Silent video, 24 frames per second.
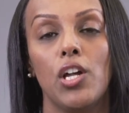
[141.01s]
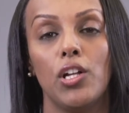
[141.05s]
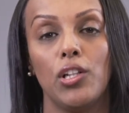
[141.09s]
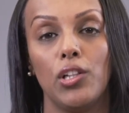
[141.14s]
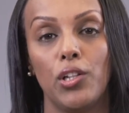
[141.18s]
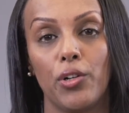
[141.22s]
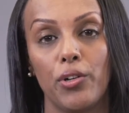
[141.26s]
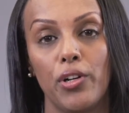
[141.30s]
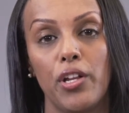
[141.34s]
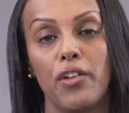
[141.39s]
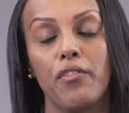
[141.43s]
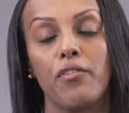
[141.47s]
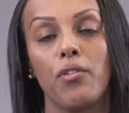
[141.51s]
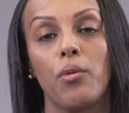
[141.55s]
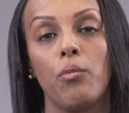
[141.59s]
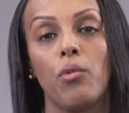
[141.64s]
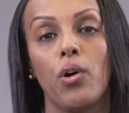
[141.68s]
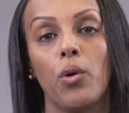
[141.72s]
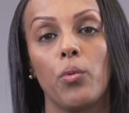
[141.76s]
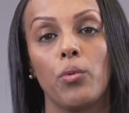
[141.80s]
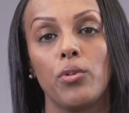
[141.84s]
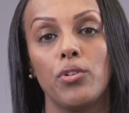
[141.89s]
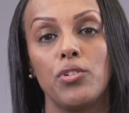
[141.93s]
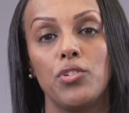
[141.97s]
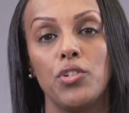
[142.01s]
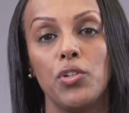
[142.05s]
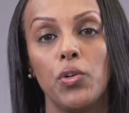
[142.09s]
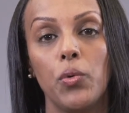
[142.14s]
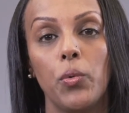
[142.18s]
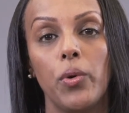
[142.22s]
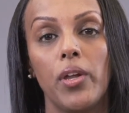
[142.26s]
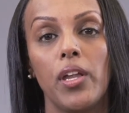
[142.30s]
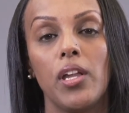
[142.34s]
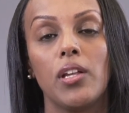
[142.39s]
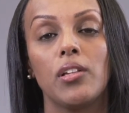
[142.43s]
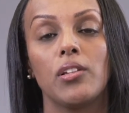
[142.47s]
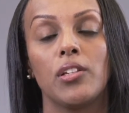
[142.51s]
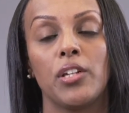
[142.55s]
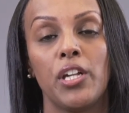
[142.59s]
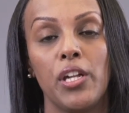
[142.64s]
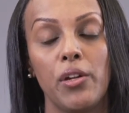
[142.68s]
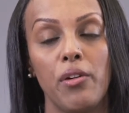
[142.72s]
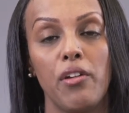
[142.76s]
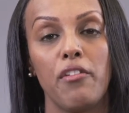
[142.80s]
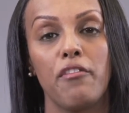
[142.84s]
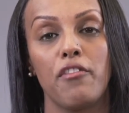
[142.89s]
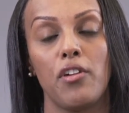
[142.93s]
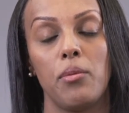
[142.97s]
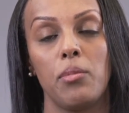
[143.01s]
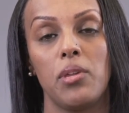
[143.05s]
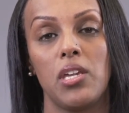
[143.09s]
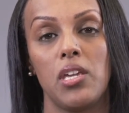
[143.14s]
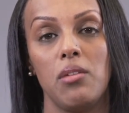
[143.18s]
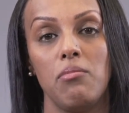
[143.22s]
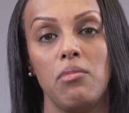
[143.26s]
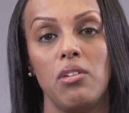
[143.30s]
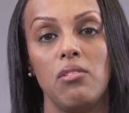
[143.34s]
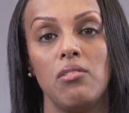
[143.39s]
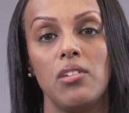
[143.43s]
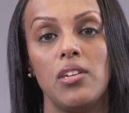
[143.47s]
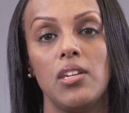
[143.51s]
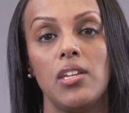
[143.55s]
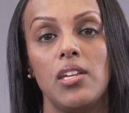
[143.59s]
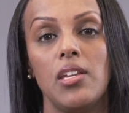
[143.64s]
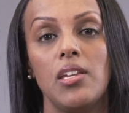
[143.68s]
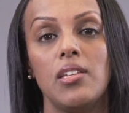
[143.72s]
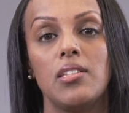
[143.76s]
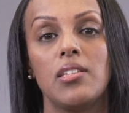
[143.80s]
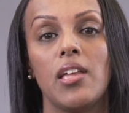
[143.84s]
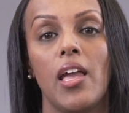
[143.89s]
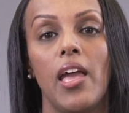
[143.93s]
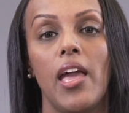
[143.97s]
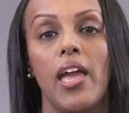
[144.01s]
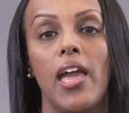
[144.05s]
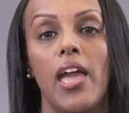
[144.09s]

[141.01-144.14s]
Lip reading: learning from what we're doing, hearing from communities,